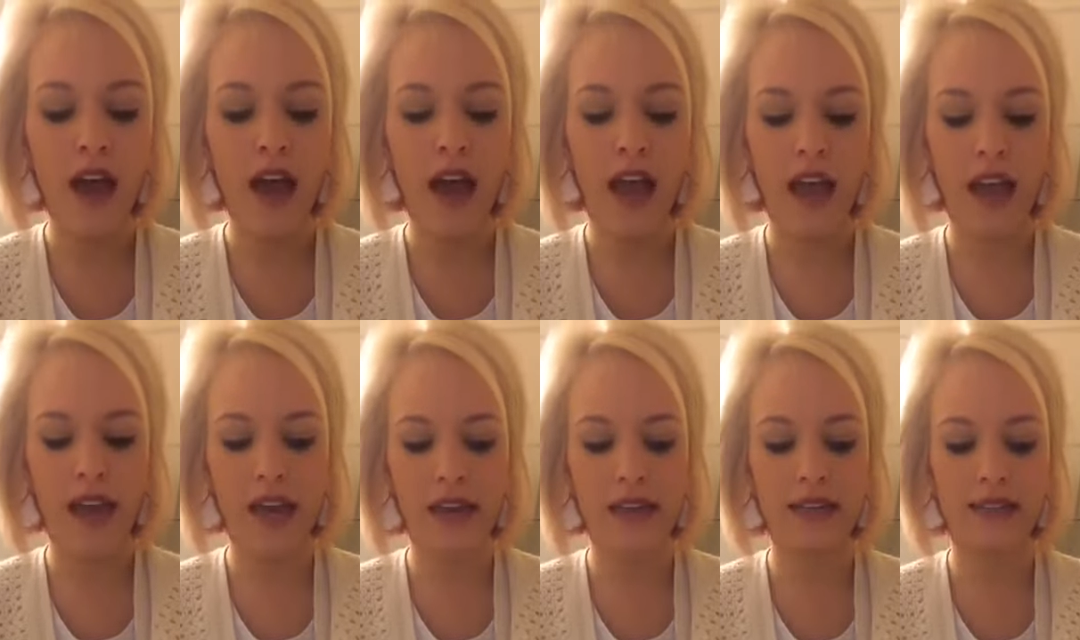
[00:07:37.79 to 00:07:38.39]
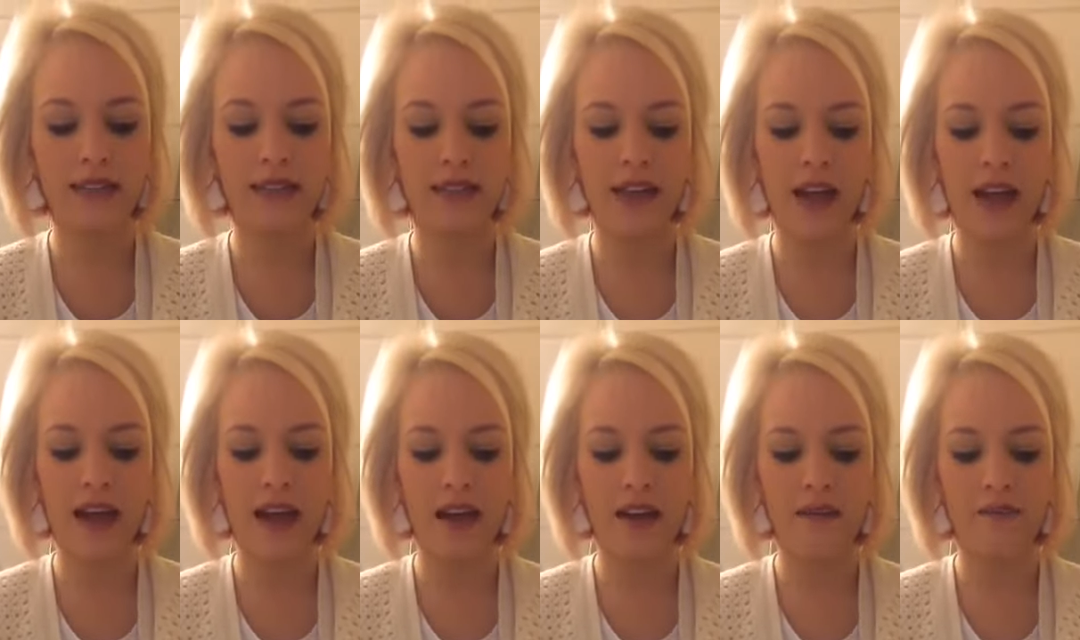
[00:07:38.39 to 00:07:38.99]
and
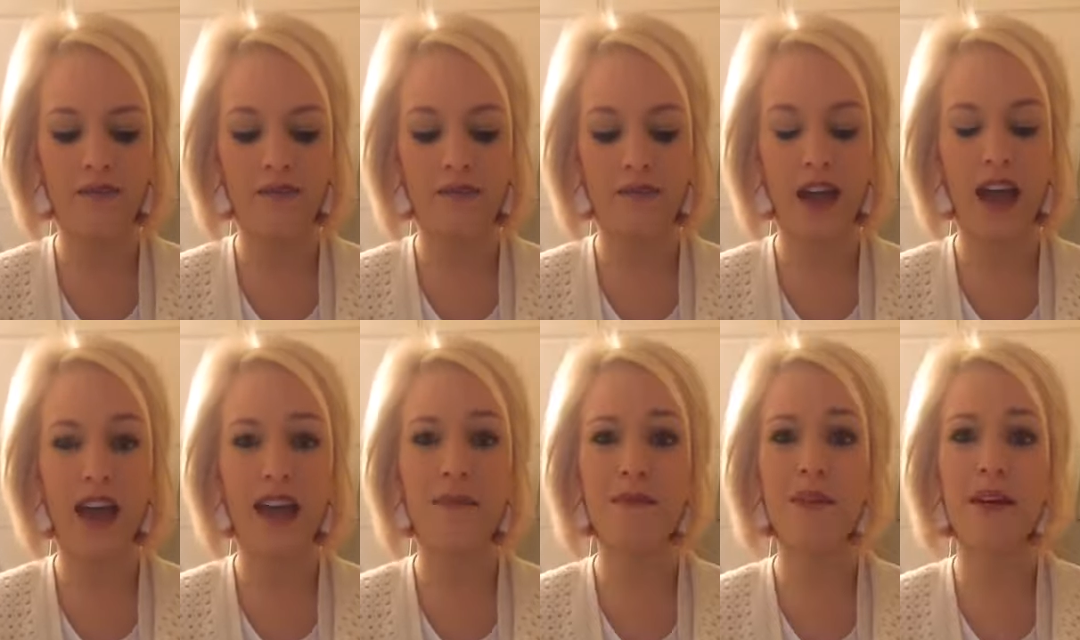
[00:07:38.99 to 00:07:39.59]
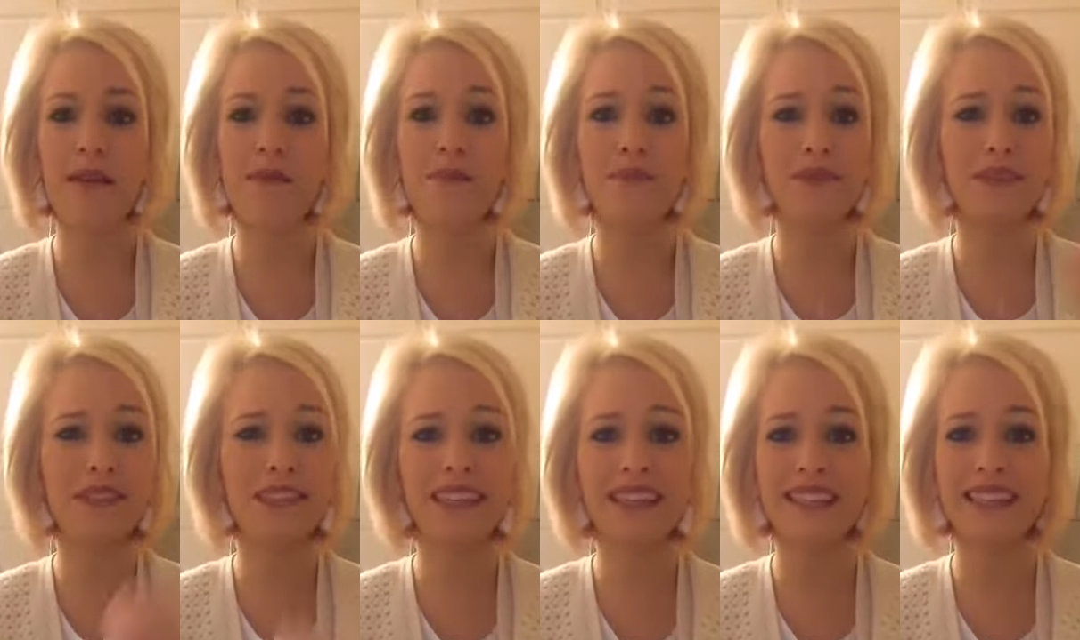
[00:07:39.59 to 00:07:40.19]
I am
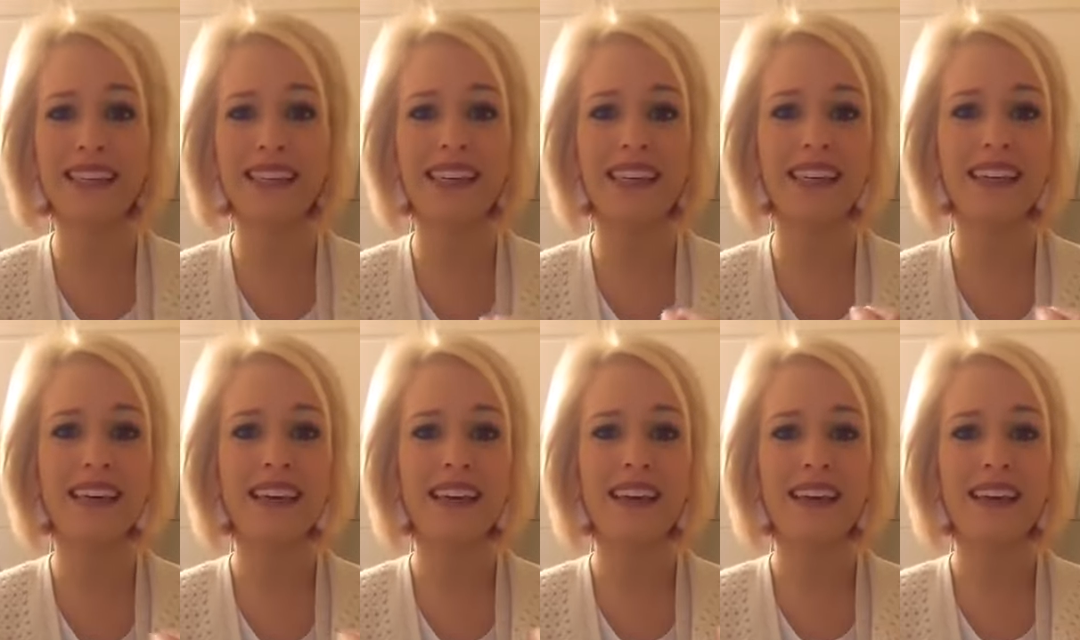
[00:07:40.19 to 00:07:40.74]
completely,